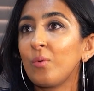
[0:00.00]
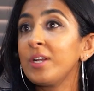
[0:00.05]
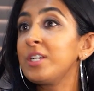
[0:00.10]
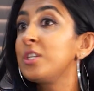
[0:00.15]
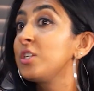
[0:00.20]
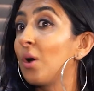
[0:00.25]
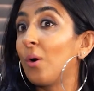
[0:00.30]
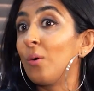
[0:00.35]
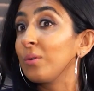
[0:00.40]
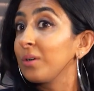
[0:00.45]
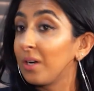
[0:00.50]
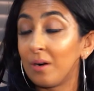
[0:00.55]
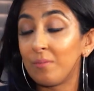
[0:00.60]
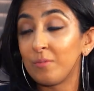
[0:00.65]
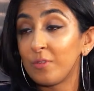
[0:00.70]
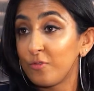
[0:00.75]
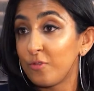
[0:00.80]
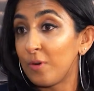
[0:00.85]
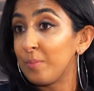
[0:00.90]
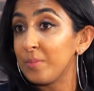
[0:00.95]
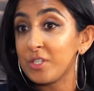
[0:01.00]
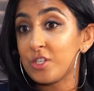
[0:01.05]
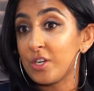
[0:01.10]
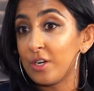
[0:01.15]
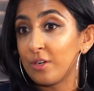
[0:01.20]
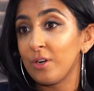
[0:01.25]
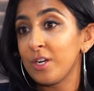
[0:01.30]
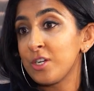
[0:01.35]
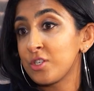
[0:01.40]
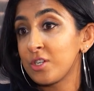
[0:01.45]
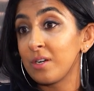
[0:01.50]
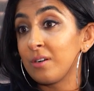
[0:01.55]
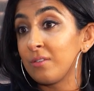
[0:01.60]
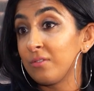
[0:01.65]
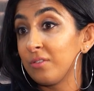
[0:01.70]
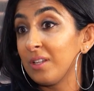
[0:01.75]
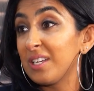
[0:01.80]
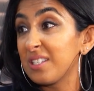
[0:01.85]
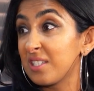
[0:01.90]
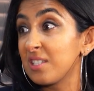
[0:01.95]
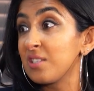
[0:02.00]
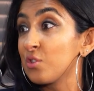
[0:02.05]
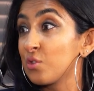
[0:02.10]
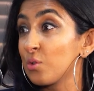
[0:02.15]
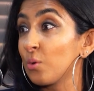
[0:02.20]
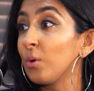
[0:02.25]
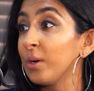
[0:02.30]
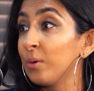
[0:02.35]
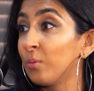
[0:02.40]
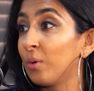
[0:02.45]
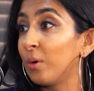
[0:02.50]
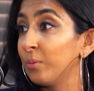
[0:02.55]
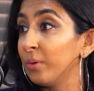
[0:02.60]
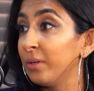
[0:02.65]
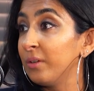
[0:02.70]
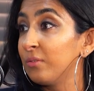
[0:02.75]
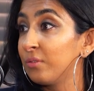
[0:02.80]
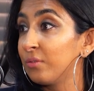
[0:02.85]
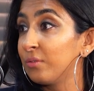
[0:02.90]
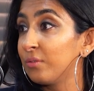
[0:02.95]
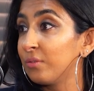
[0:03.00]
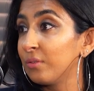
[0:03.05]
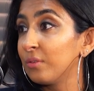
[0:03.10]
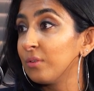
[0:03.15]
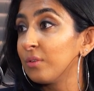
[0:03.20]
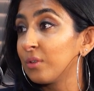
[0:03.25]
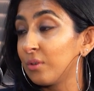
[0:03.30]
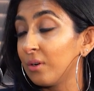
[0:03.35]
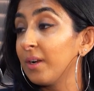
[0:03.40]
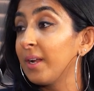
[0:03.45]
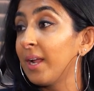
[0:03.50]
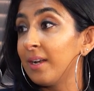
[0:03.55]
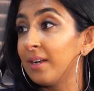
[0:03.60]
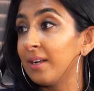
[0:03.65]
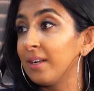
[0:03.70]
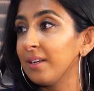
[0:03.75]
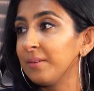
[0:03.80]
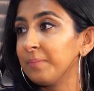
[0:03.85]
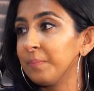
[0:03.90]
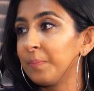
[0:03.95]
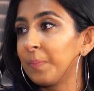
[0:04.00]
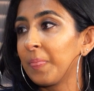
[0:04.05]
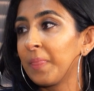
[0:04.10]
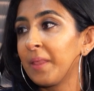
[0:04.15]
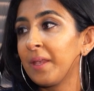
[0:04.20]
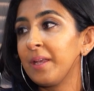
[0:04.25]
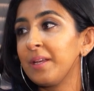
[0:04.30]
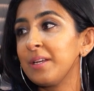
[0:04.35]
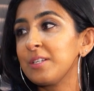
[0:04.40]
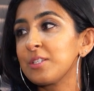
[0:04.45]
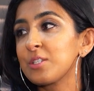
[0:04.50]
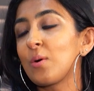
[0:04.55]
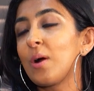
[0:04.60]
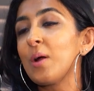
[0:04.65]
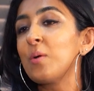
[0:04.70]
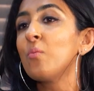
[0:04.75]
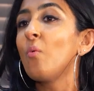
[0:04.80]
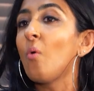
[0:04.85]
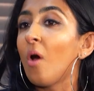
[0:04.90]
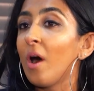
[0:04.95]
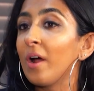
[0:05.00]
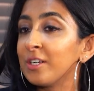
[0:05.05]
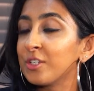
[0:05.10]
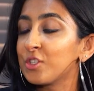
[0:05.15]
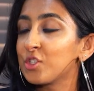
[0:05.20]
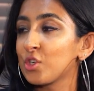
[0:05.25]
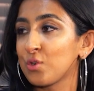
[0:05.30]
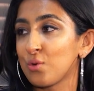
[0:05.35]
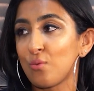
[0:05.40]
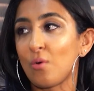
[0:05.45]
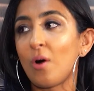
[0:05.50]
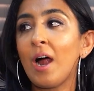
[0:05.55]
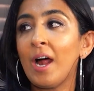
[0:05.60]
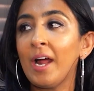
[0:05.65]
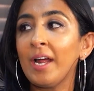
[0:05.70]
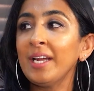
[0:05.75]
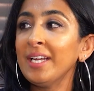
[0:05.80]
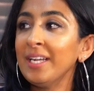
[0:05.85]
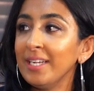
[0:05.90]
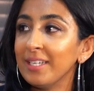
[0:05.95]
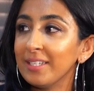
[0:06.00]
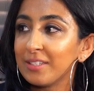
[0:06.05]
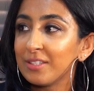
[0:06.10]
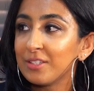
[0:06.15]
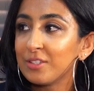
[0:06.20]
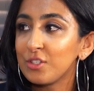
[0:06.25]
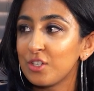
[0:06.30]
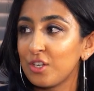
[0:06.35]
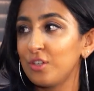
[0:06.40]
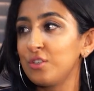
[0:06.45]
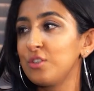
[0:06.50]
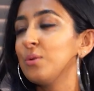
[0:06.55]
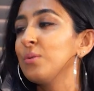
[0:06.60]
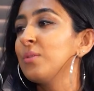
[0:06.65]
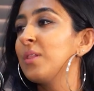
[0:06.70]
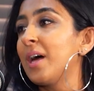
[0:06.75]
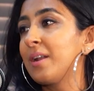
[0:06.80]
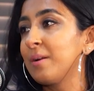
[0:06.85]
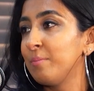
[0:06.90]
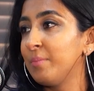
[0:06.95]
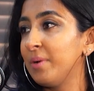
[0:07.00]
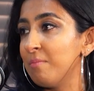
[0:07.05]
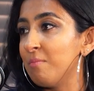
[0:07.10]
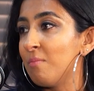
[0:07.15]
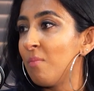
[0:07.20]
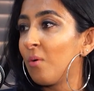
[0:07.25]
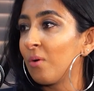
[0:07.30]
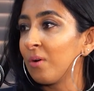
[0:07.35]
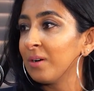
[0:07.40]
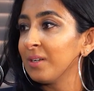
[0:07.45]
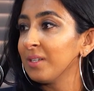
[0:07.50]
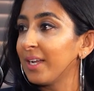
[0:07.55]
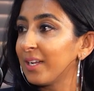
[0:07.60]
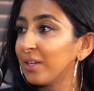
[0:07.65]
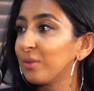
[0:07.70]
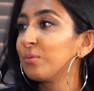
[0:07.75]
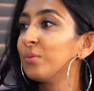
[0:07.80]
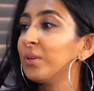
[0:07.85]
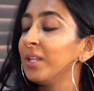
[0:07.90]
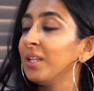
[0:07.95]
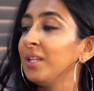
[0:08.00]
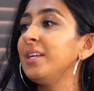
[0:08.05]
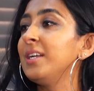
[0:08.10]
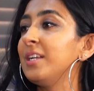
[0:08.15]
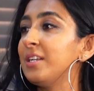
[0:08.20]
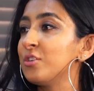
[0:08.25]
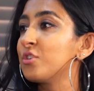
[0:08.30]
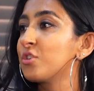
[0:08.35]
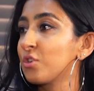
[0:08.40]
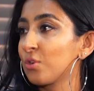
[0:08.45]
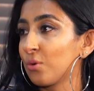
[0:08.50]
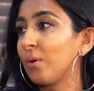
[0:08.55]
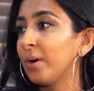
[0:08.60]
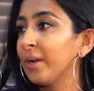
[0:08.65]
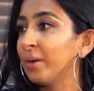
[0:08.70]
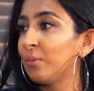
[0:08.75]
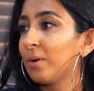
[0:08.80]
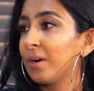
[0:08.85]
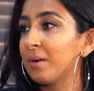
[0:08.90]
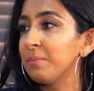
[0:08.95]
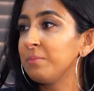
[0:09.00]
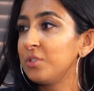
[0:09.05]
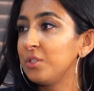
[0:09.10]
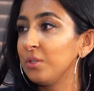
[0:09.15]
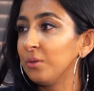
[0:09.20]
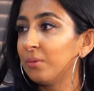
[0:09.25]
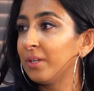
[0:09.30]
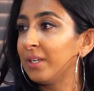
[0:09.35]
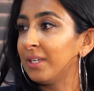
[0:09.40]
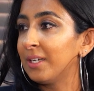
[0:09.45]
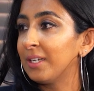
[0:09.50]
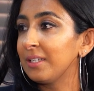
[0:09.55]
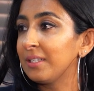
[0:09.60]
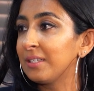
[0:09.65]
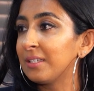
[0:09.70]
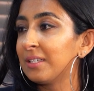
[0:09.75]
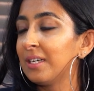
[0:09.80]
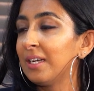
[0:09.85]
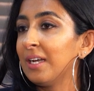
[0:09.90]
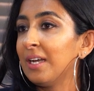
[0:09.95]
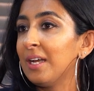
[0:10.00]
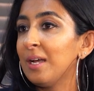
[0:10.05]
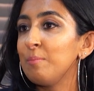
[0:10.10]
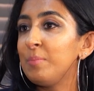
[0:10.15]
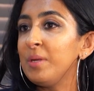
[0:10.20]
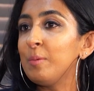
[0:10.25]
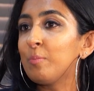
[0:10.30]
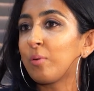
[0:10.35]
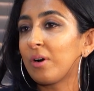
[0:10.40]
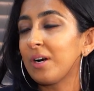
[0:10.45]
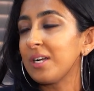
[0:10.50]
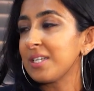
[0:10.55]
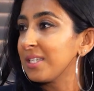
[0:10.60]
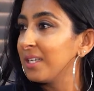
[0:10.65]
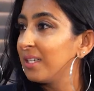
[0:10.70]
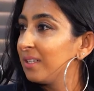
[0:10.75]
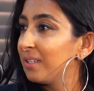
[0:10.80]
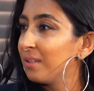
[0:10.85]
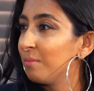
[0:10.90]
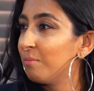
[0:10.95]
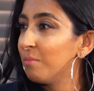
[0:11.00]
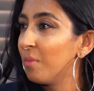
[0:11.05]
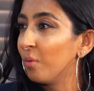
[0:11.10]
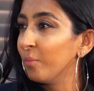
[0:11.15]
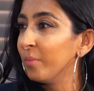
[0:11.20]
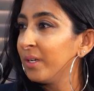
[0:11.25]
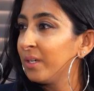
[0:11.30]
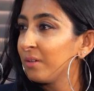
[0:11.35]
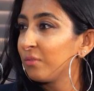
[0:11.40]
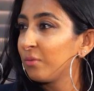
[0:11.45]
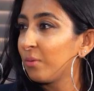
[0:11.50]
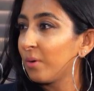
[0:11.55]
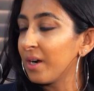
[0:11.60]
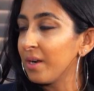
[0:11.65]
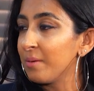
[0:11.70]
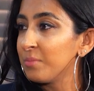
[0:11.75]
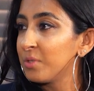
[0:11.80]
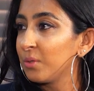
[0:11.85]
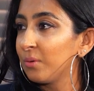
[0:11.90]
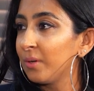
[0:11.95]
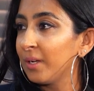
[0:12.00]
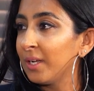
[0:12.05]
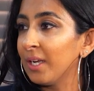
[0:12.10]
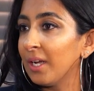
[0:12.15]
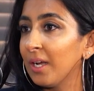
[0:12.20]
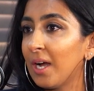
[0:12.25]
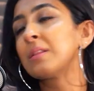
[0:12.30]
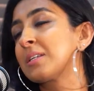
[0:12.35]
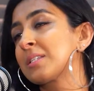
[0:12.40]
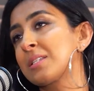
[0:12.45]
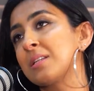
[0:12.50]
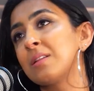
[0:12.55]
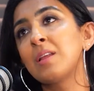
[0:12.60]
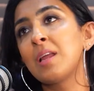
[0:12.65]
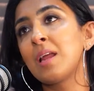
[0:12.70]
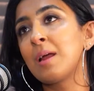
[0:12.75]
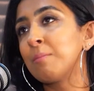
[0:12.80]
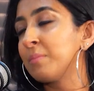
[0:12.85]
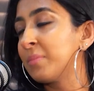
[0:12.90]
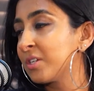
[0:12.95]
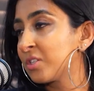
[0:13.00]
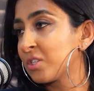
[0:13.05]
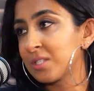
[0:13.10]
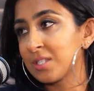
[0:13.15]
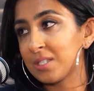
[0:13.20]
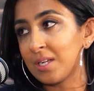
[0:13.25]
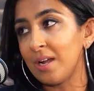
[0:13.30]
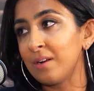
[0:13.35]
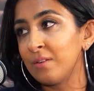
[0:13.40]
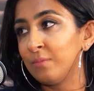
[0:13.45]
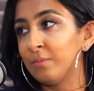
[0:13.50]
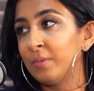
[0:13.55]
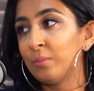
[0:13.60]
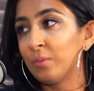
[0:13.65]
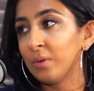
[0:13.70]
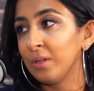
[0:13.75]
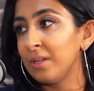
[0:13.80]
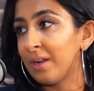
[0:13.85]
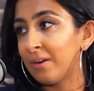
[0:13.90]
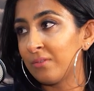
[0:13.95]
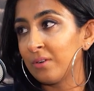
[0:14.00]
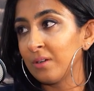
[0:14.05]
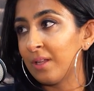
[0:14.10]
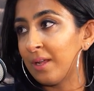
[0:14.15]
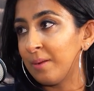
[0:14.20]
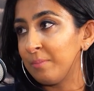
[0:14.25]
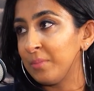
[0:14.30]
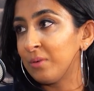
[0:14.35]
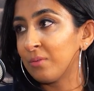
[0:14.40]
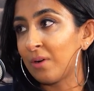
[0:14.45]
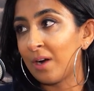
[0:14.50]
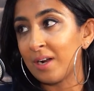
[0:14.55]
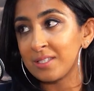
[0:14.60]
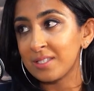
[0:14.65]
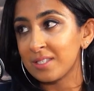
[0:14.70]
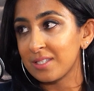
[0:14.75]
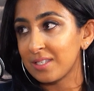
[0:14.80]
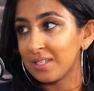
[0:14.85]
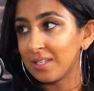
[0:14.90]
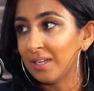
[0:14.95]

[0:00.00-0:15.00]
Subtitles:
We don't come from a generation of let's enjoy what we've created. So I want to try to do that a bit more, like really enjoy what I'm doing and be present in the moment of what I'm doing. Listen, the ambitious side of me will never let me rest.